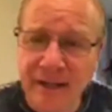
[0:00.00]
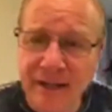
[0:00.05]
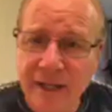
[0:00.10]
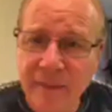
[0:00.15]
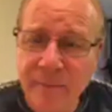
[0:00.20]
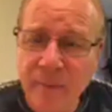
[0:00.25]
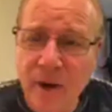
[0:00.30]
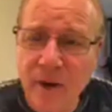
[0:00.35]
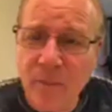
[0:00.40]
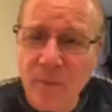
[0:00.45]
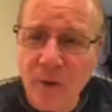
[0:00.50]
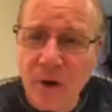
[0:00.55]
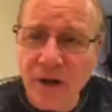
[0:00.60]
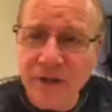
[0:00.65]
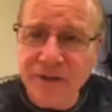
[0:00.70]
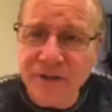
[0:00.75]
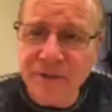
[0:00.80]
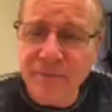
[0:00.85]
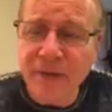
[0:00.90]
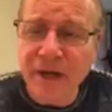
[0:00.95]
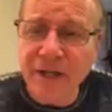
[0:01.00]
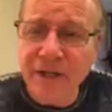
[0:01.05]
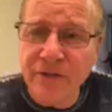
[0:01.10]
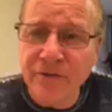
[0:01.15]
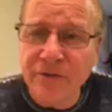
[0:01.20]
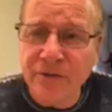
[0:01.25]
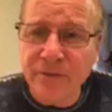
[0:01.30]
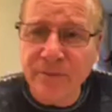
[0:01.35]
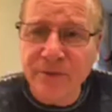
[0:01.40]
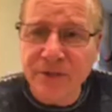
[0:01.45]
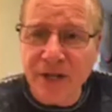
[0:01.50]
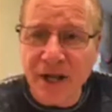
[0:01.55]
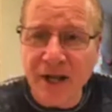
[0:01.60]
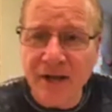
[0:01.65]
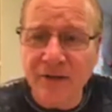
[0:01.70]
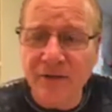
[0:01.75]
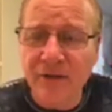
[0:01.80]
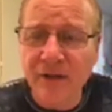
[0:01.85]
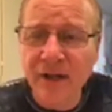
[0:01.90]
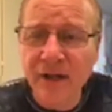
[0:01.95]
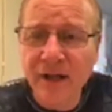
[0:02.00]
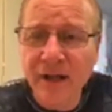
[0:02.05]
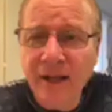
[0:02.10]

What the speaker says: Keep on watching my YouTube channel.